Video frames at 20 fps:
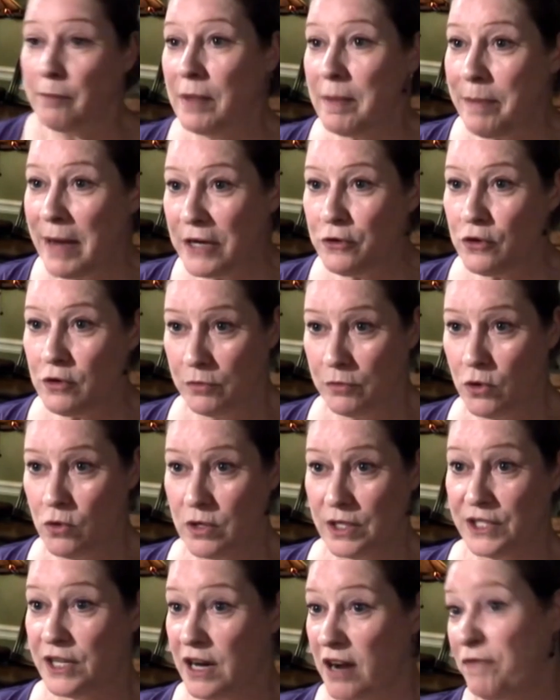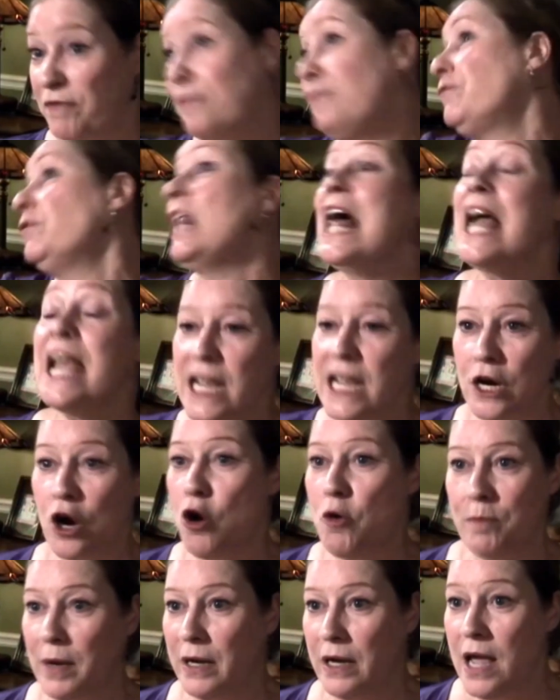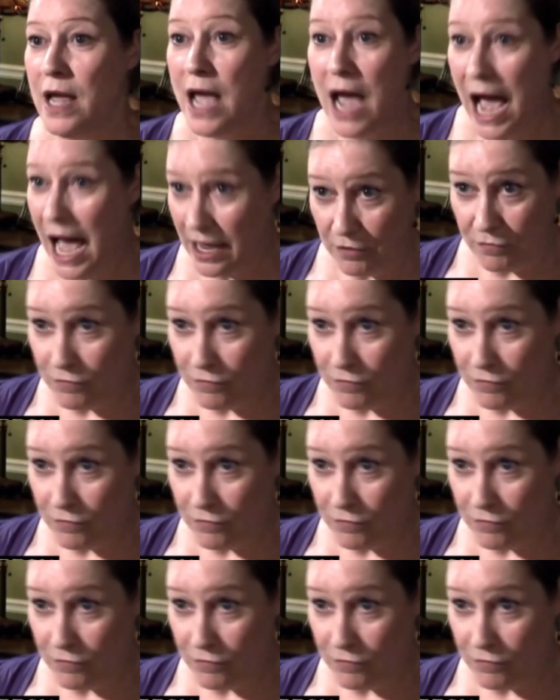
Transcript: The bedroom door starts flying open out of